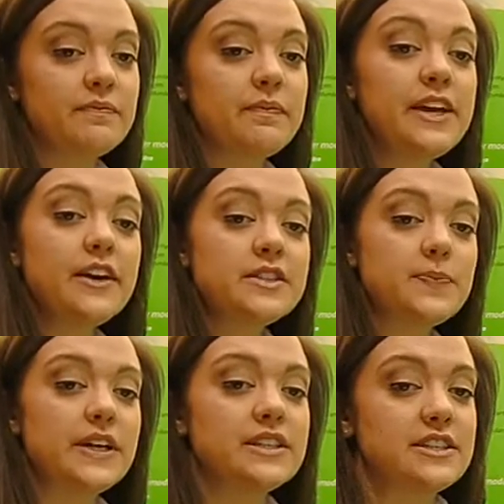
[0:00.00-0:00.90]
MECO
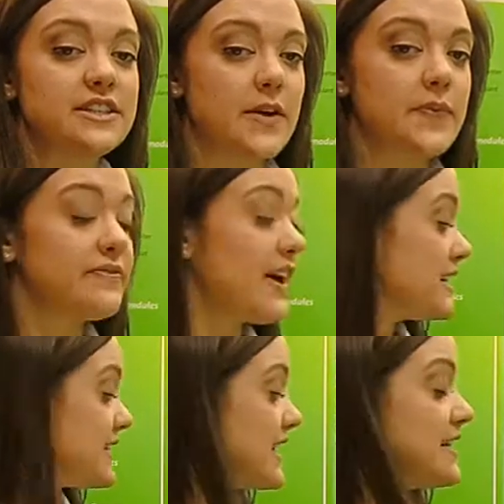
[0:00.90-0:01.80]
Speed Start
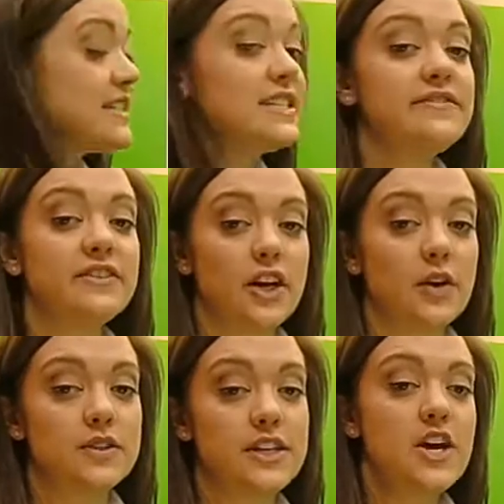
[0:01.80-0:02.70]
provides sensitive
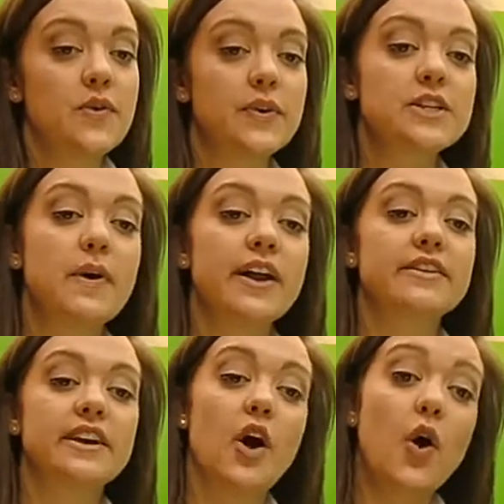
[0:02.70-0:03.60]
loads which
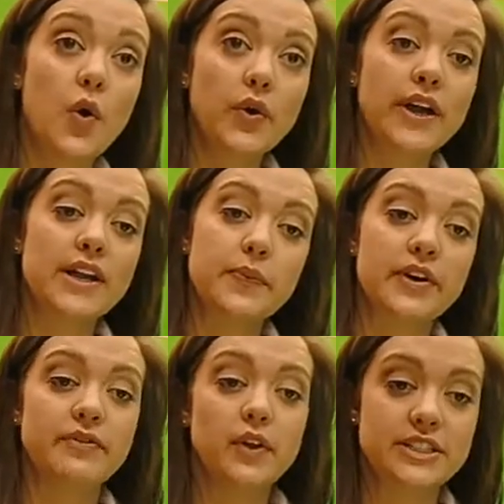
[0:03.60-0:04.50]
monitor their own
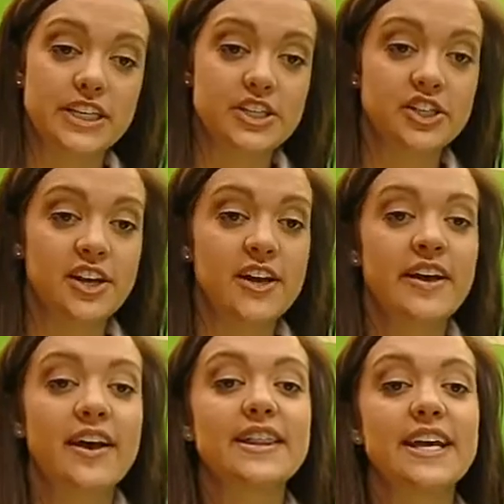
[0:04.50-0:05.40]
input voltage.
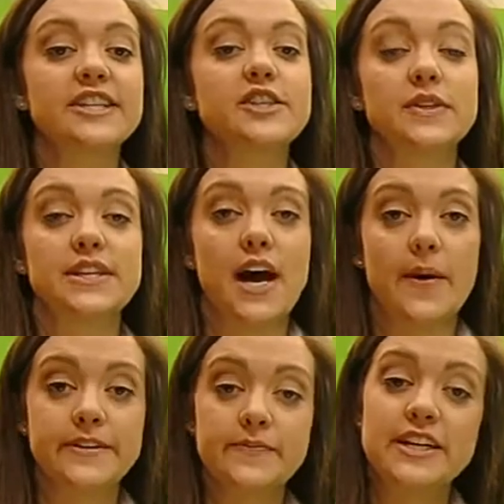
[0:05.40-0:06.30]
Thanks to its
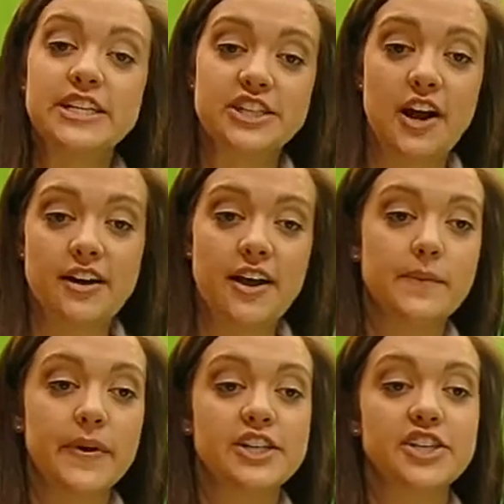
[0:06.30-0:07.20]
optimized startup,
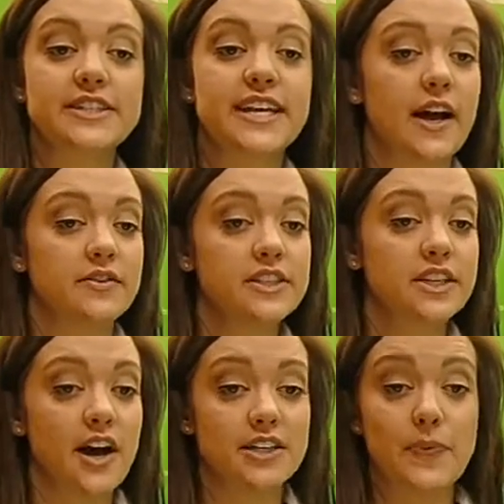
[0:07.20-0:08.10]
shutdowns
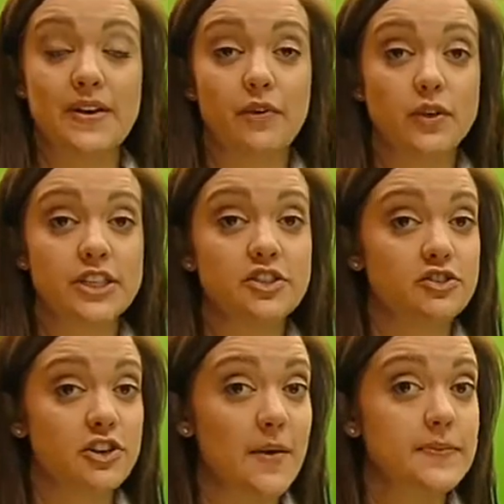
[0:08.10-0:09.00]
caused by voltage
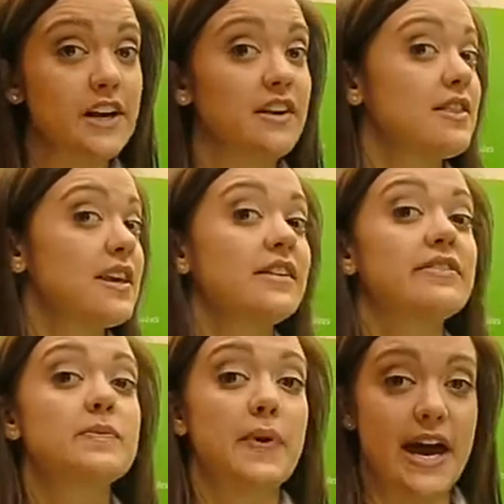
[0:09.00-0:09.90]
drops are a thing
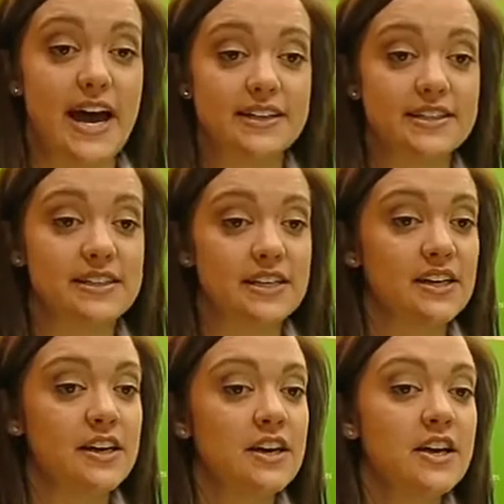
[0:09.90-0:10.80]
of the past.
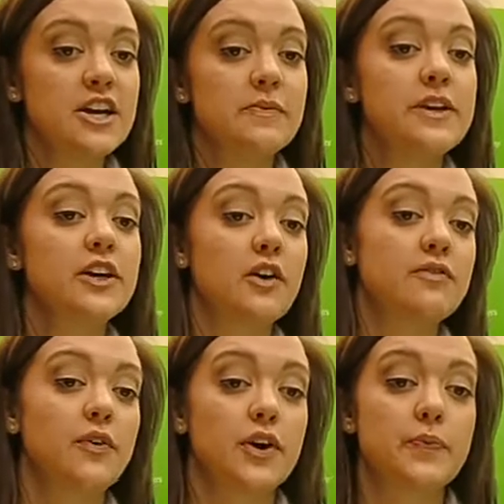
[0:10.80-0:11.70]
MECO
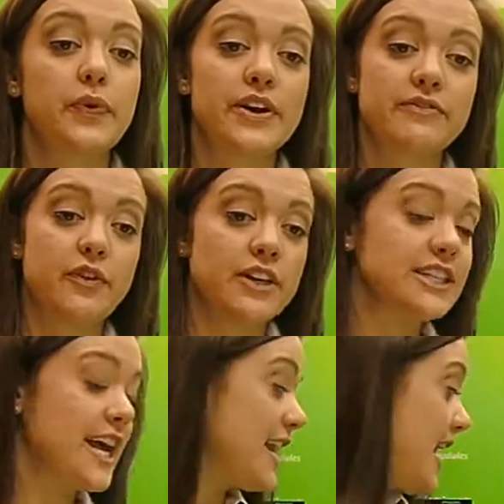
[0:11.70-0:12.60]

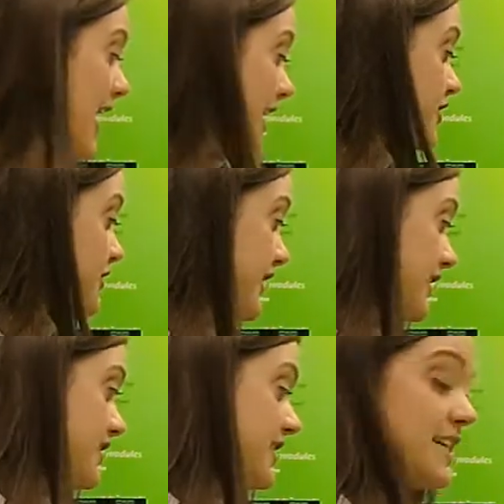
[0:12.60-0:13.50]
4.410
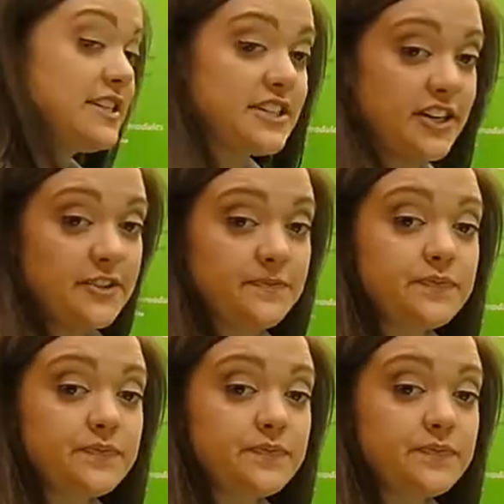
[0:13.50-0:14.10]
Actuator Sensor